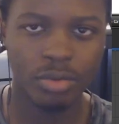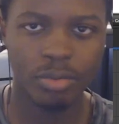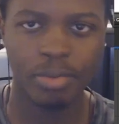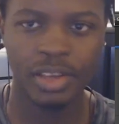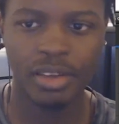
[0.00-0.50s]

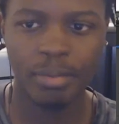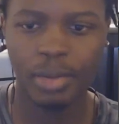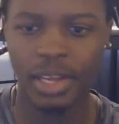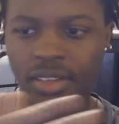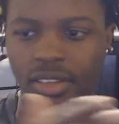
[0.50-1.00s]

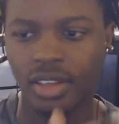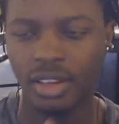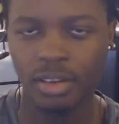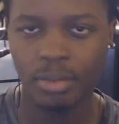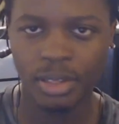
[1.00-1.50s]
pan a little
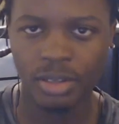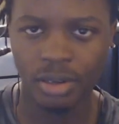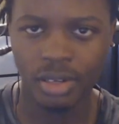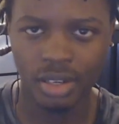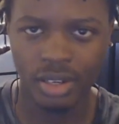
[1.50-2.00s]
bit
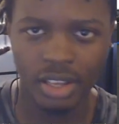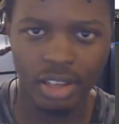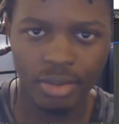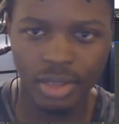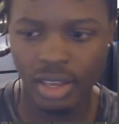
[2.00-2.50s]
on the left